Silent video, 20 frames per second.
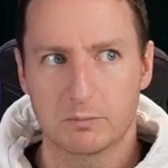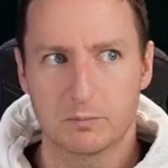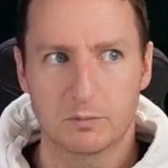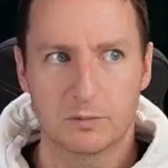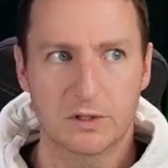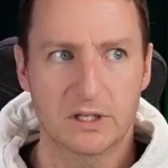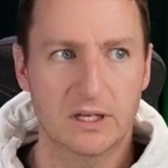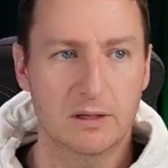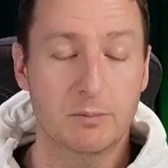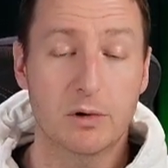
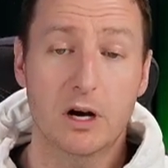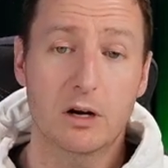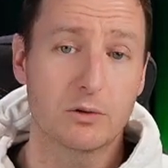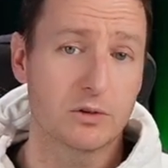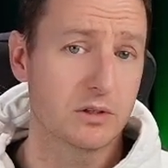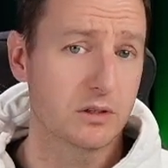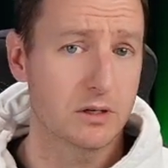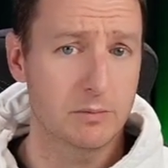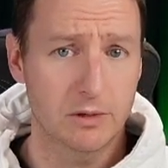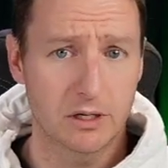
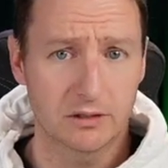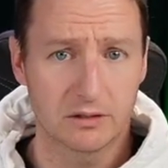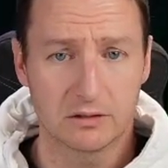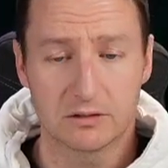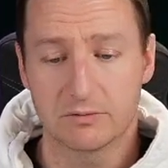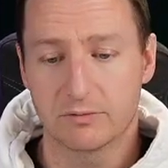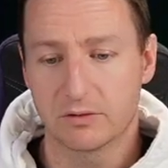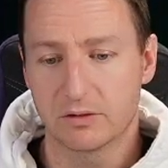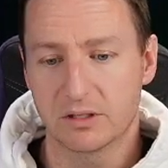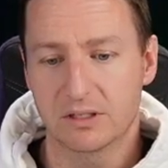PowerShell commands
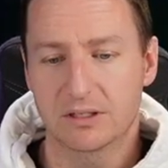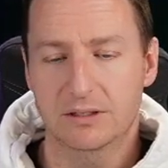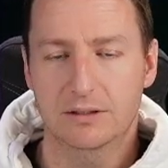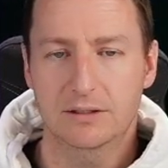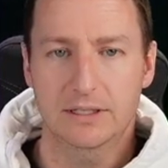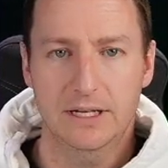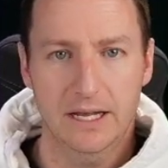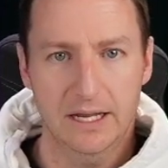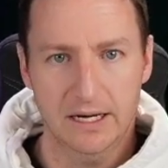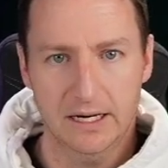for
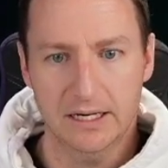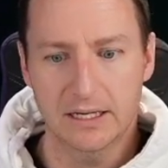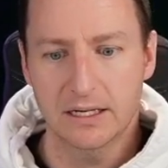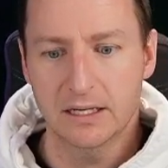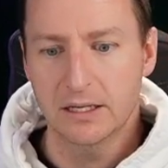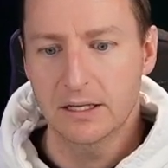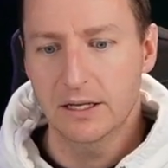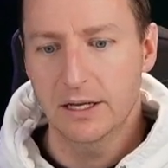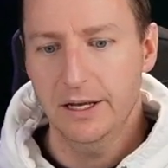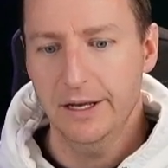getting
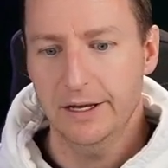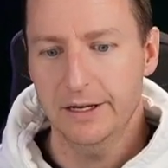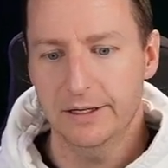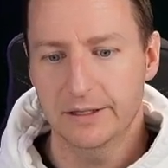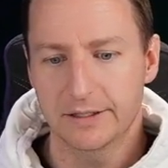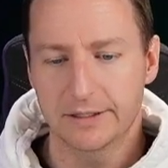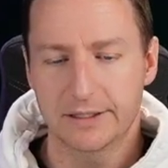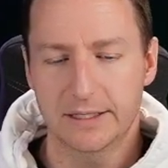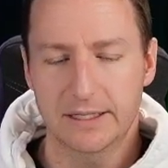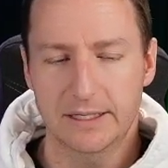
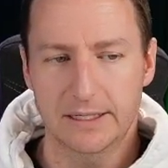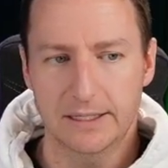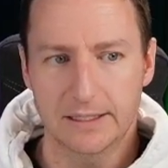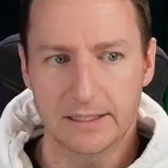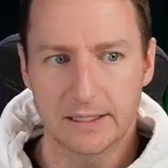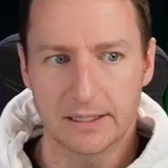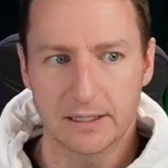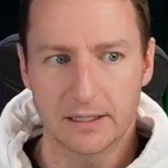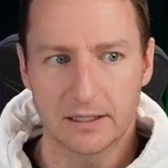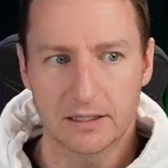
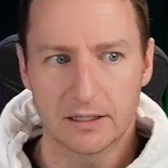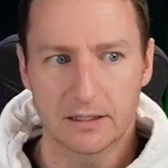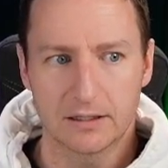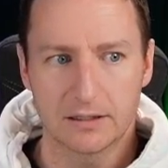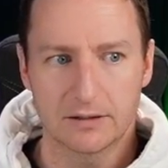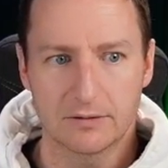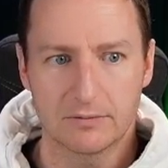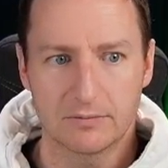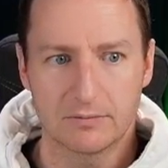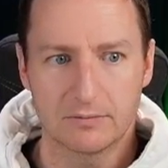
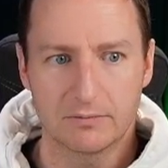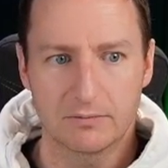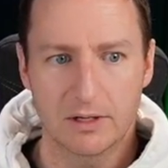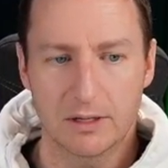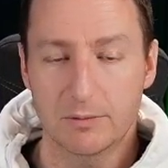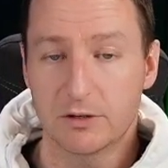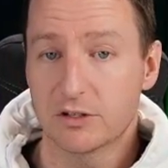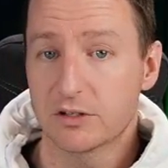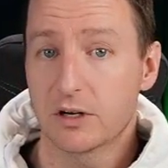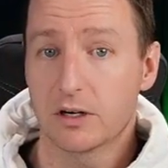the
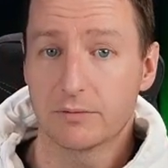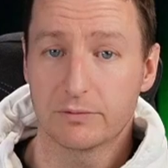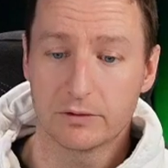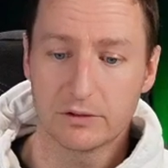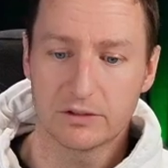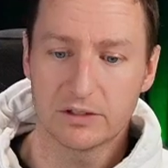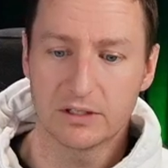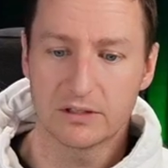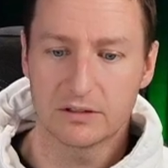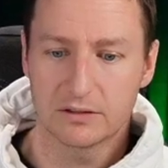image
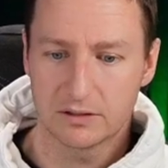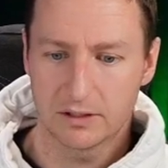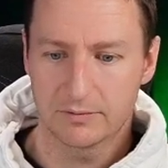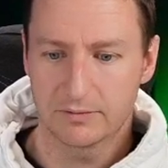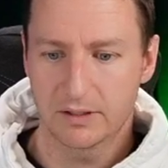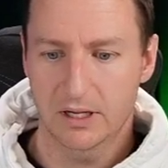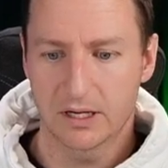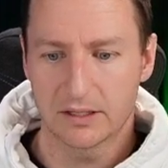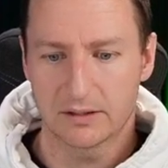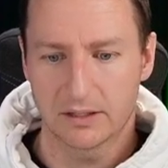offers and stuff
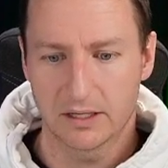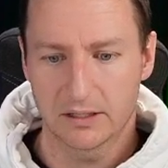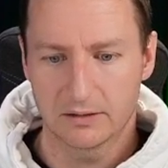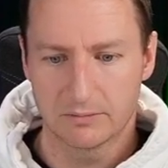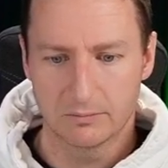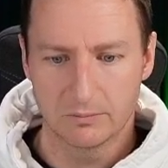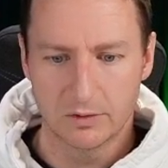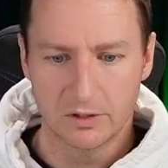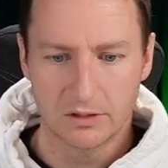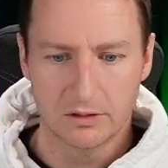like that.
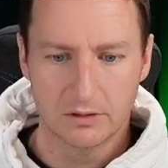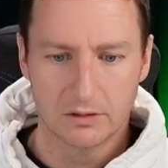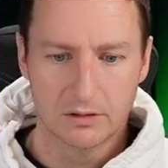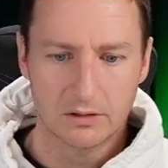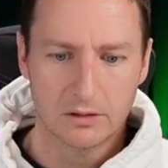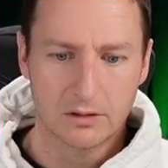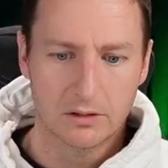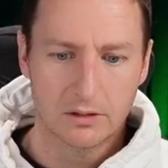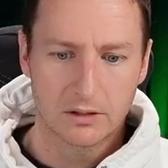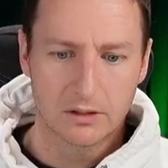
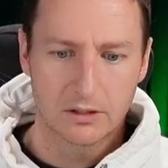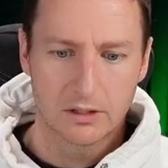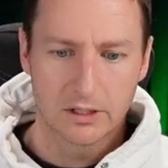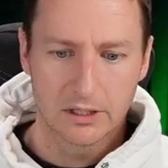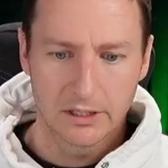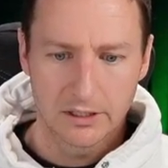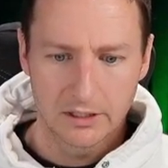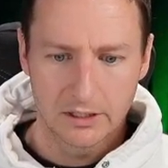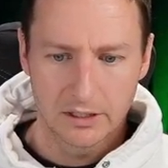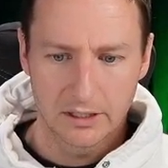
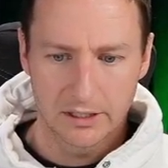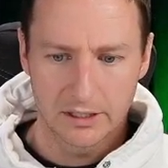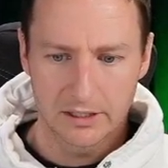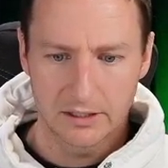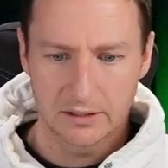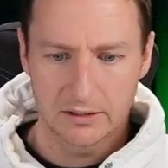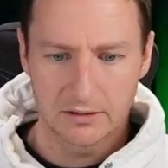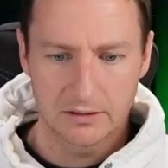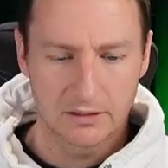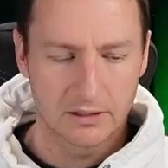
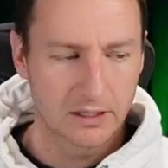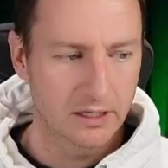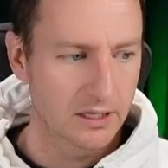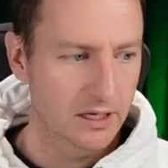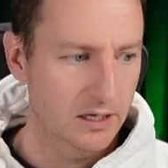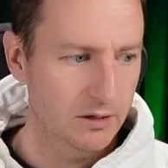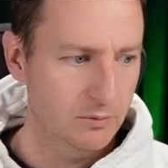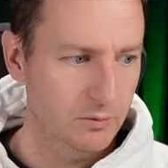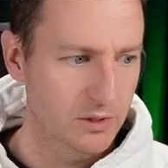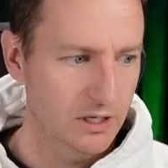
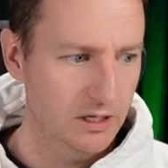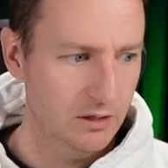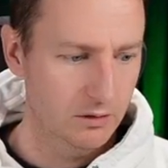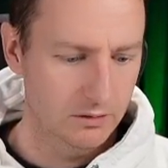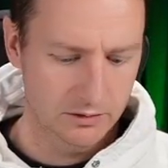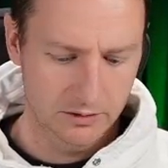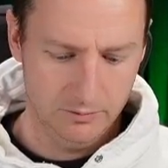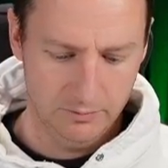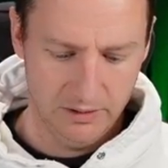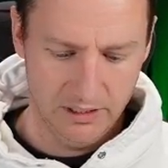And we
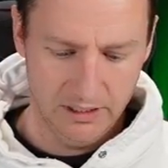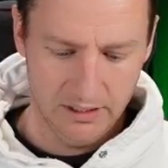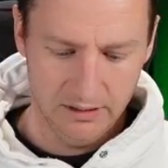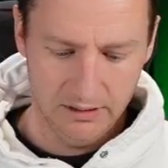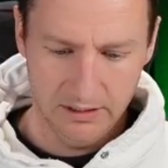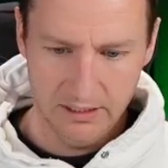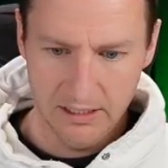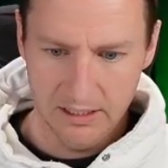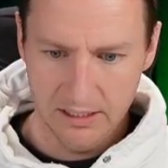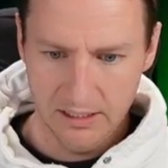also needed
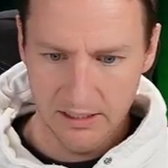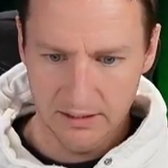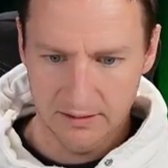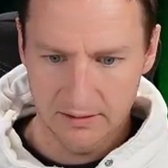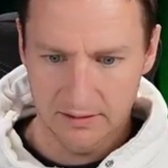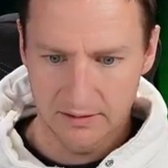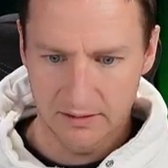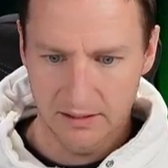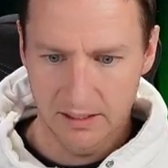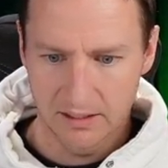the
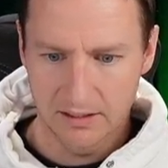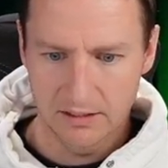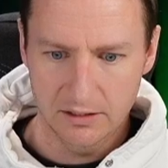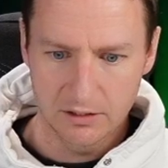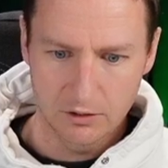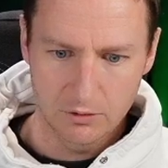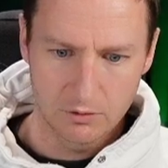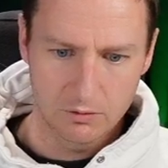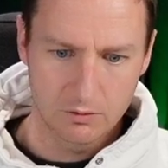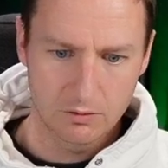
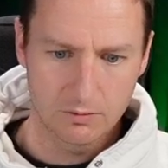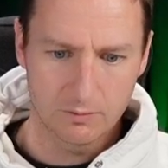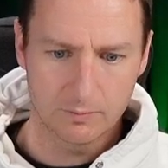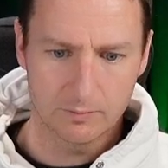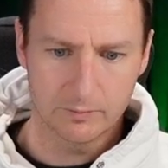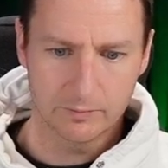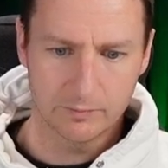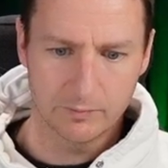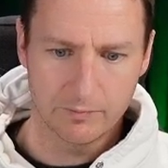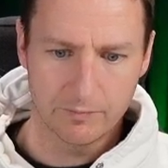SKU,
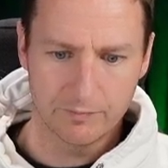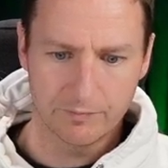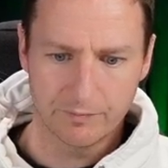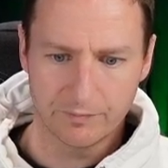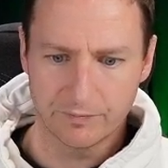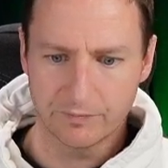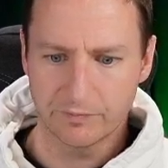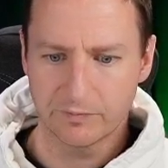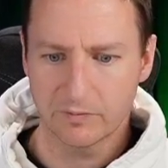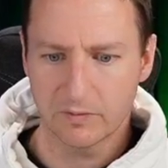
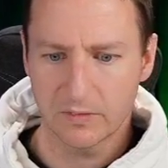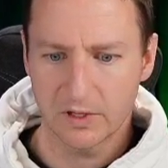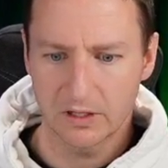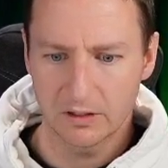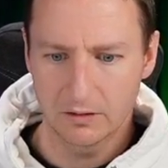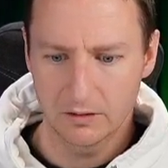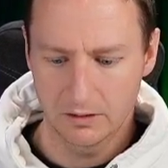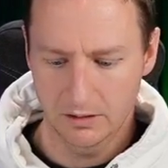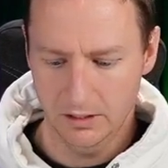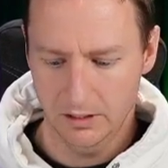
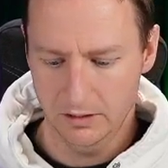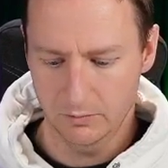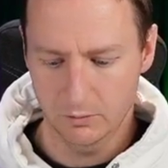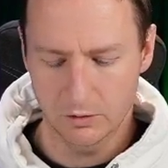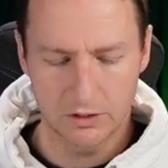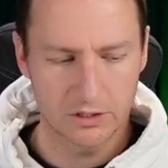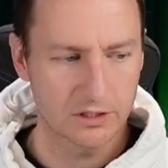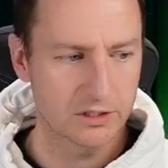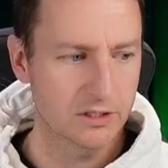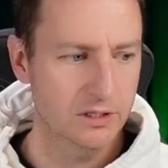
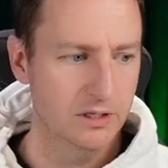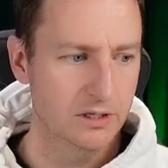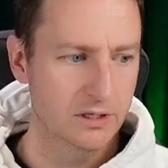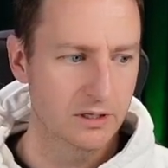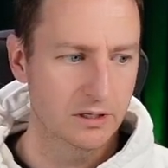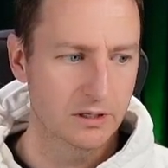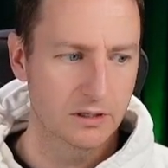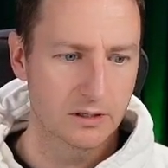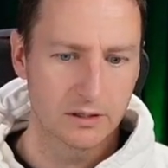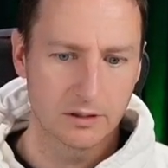which
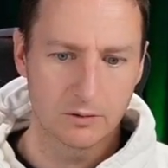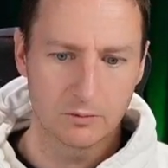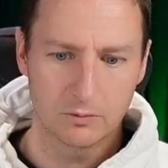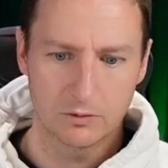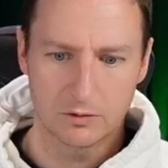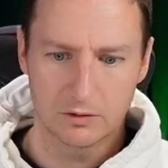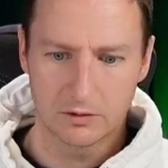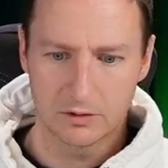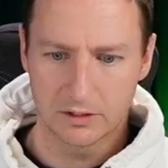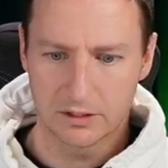
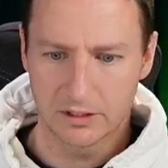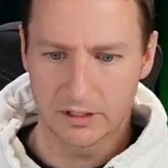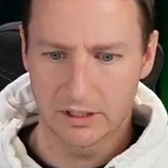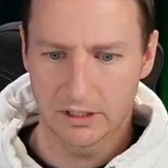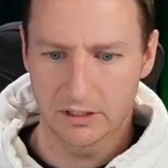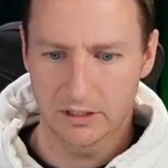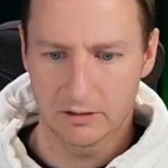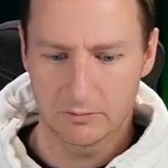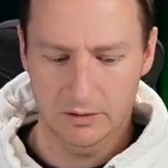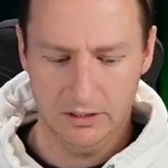
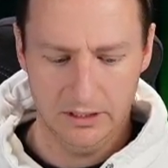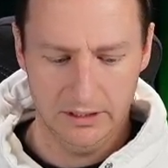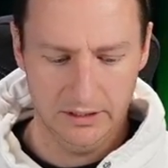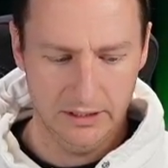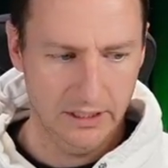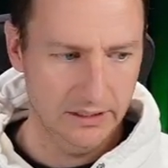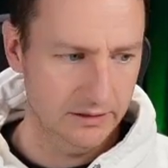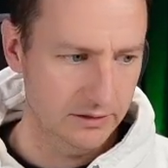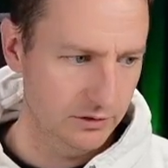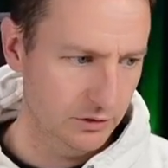would, well,
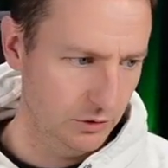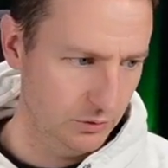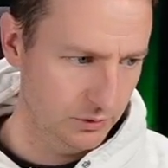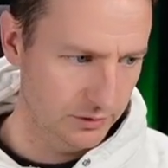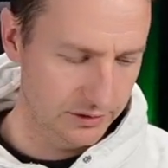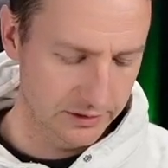let's use